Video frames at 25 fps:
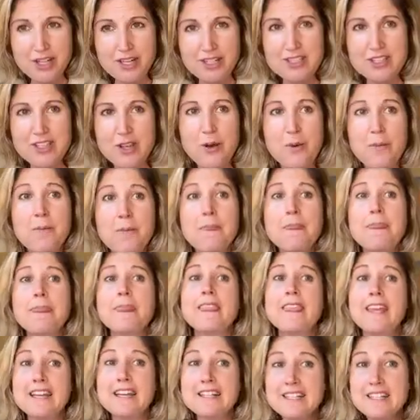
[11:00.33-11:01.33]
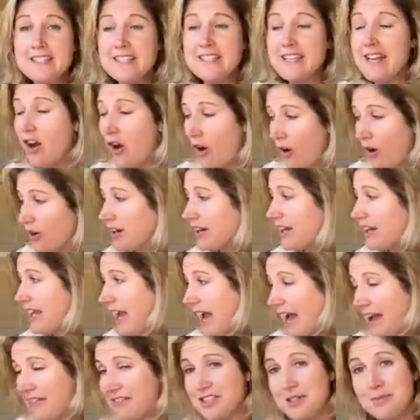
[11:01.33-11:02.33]
So it doesn't already
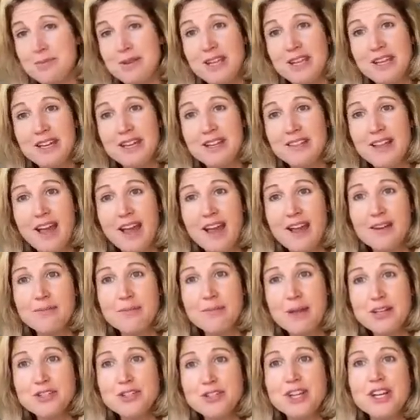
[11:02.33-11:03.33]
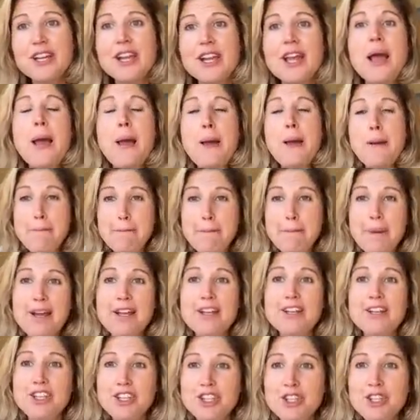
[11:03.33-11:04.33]
have to be getting that metric,
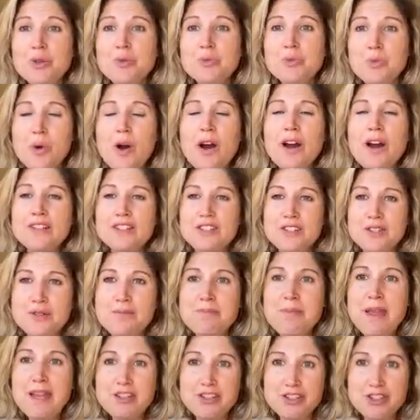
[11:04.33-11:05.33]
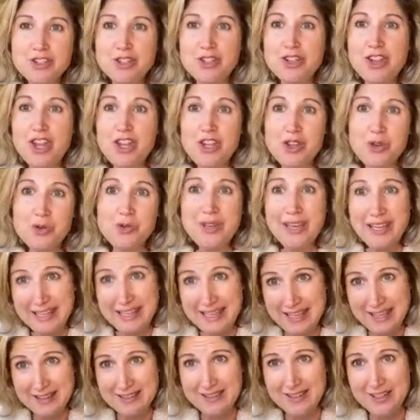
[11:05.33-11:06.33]
but you want to make sure that you can
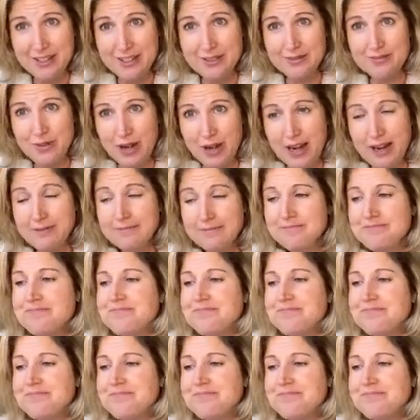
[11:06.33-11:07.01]
get there, right?